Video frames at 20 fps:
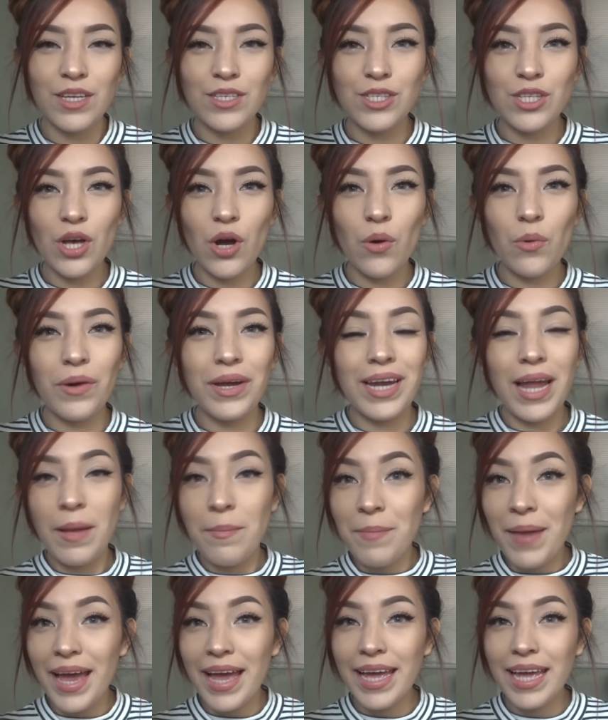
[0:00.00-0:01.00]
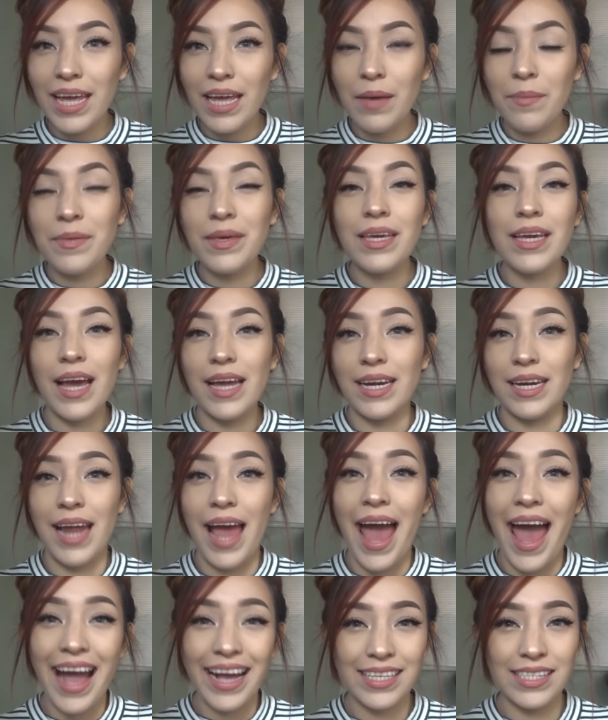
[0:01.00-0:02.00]
So when I met him, he had an
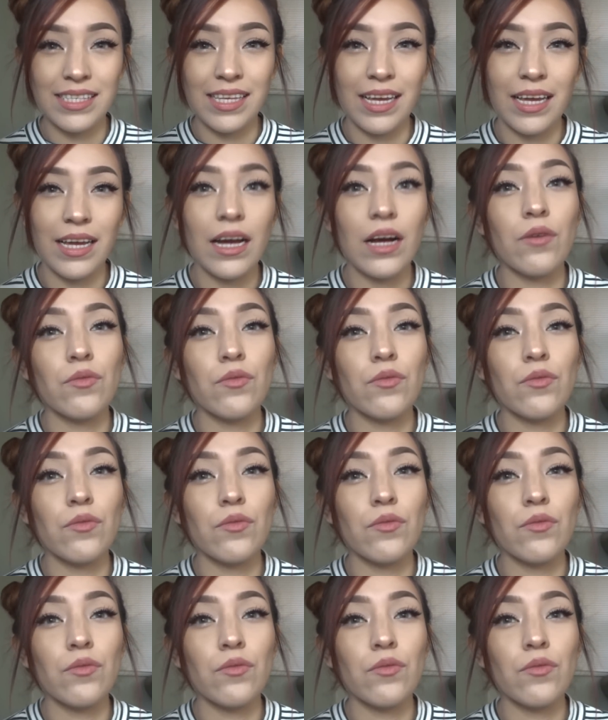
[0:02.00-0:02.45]
accent,